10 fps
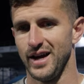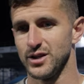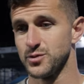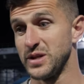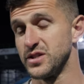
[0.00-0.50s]

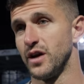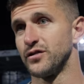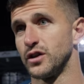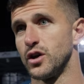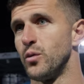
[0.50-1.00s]
Especially
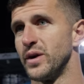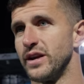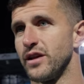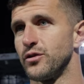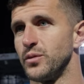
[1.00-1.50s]
after the goal
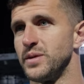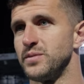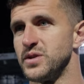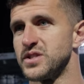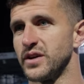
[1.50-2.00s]
went in, I thought
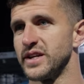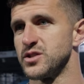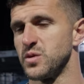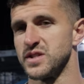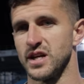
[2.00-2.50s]
we sunk
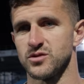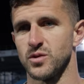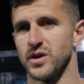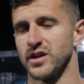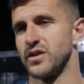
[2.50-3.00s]
into ourselves.
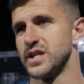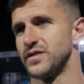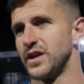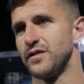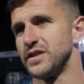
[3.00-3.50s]
We weren't
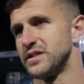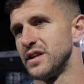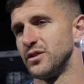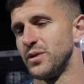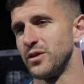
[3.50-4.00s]
aggressive enough
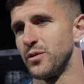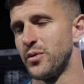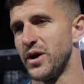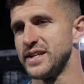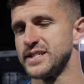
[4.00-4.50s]
in the way that we
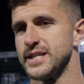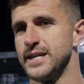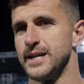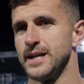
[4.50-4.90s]
pressed.